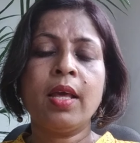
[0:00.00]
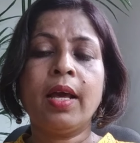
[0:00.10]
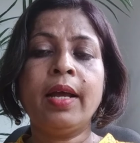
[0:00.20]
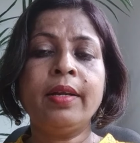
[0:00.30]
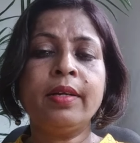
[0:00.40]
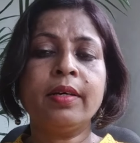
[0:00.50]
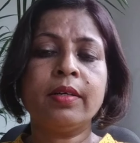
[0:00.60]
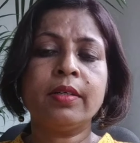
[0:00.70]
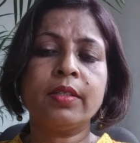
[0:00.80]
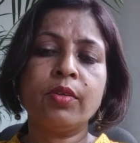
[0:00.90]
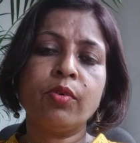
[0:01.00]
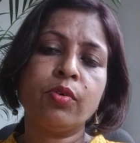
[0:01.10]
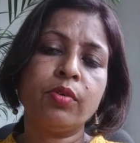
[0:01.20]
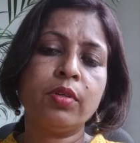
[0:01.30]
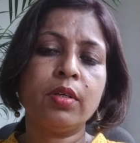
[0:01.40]
And
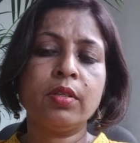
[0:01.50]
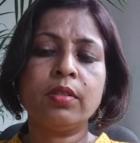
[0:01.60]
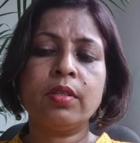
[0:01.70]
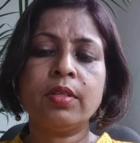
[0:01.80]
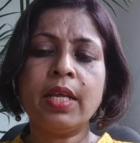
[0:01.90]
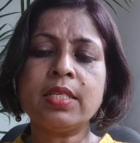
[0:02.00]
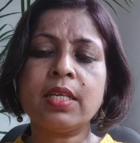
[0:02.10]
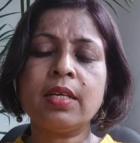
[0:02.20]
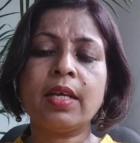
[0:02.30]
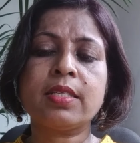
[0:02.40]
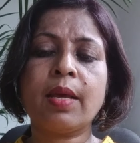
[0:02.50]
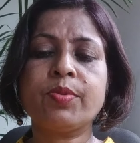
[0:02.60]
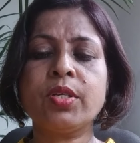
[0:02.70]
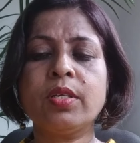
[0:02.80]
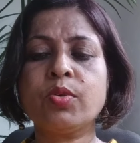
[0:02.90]
the next
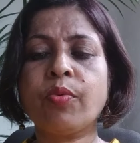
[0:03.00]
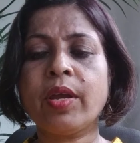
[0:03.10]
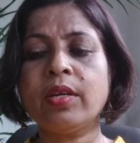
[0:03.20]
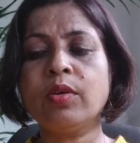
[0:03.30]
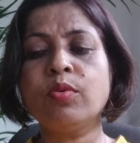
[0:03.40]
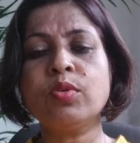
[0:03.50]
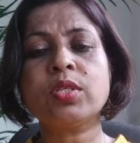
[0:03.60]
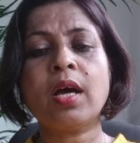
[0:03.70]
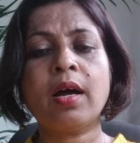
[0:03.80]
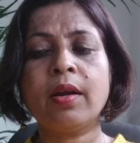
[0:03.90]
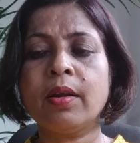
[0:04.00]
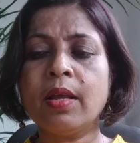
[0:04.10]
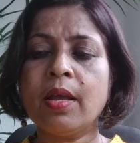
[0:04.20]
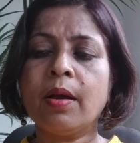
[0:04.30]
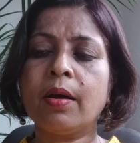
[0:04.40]
exception is where the goods are
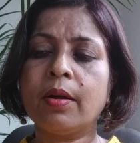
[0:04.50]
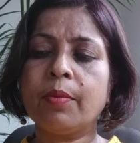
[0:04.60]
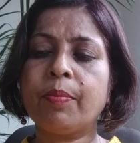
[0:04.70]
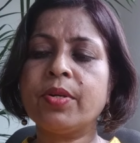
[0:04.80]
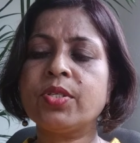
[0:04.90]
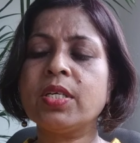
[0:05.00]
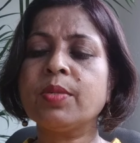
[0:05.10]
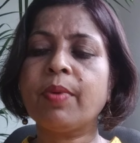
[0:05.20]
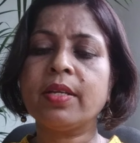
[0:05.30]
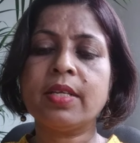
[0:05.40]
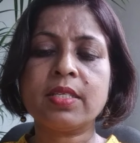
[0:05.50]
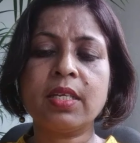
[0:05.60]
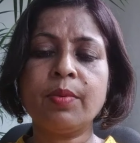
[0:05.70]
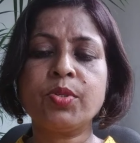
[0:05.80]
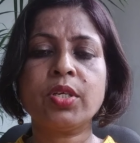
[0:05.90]
purchased by
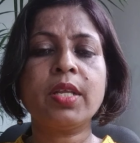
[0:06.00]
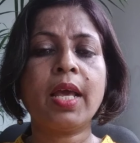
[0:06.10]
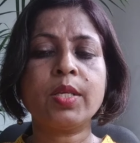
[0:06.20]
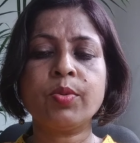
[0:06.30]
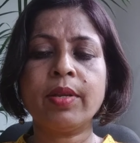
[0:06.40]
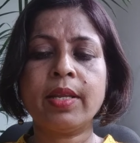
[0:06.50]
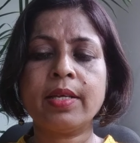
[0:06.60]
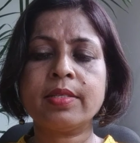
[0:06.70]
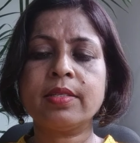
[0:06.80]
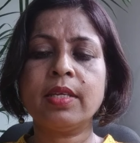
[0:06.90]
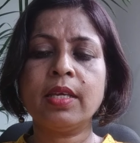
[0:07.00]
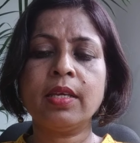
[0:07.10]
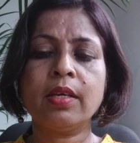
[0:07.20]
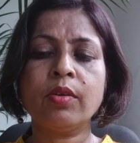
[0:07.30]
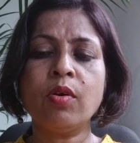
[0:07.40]
description as well as
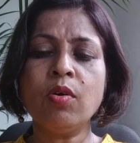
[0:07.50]
the